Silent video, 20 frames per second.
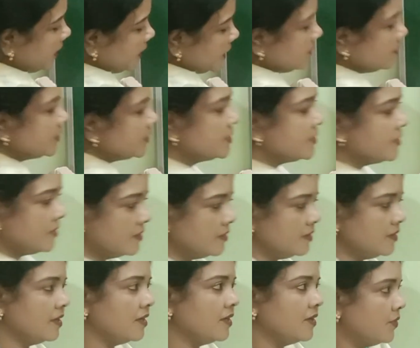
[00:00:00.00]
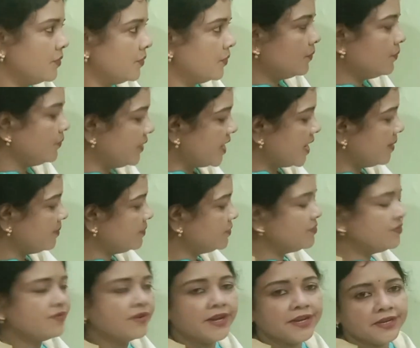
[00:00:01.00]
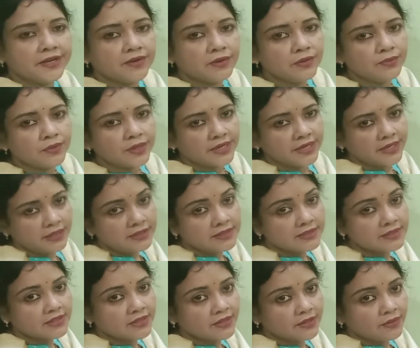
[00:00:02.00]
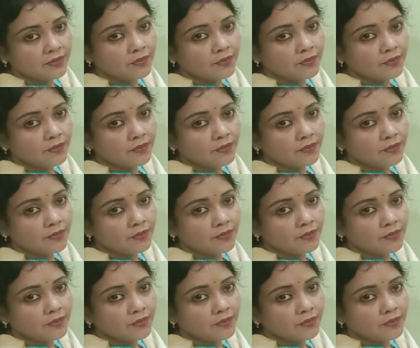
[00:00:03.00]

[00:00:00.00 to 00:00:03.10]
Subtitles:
equation we have to find out what is